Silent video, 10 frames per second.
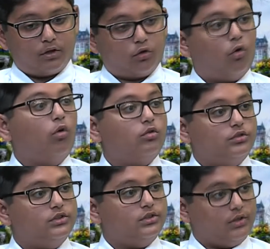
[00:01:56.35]

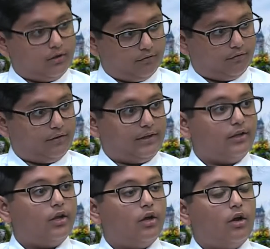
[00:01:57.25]
goals of
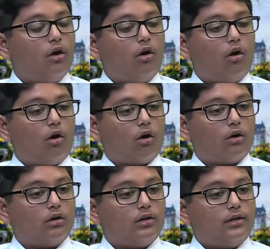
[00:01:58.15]
it
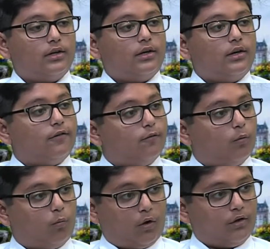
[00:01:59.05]
are
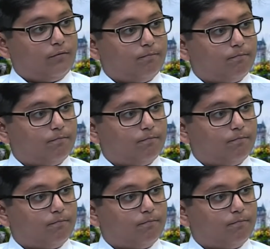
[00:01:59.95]
one,